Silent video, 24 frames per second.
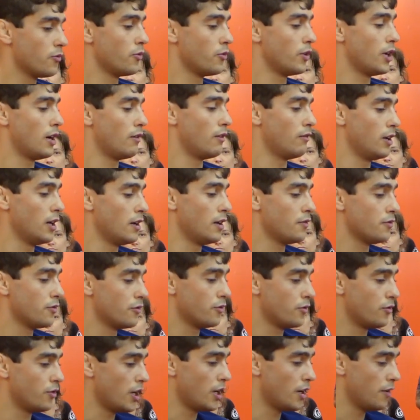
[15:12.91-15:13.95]
have
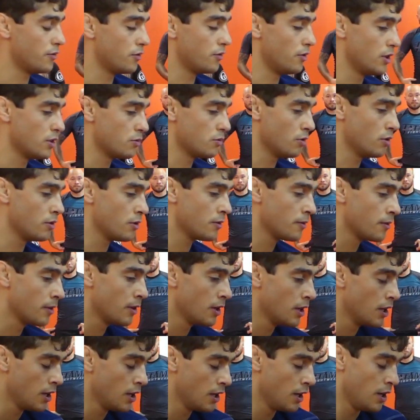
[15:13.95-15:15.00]
left after this one.
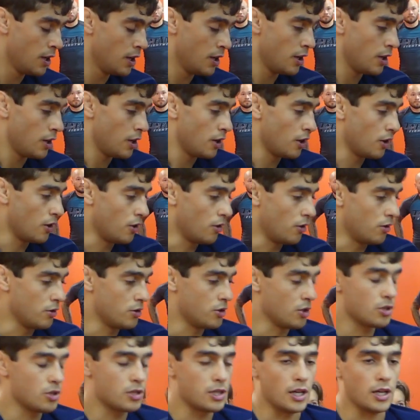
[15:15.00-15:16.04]
It's
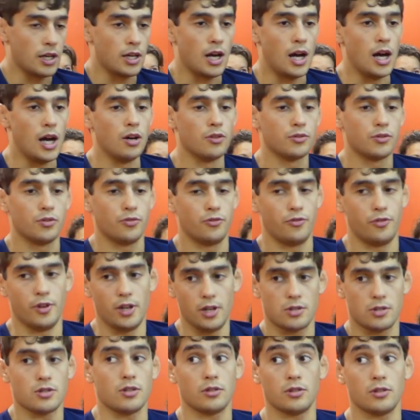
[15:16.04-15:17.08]
just like how to
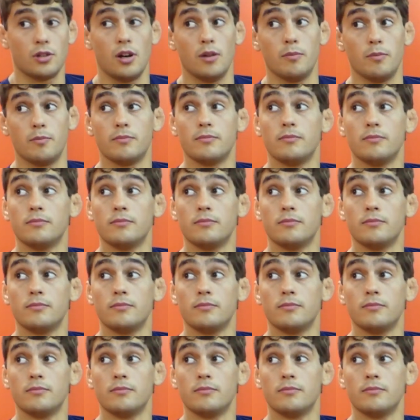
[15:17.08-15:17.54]
finish on top,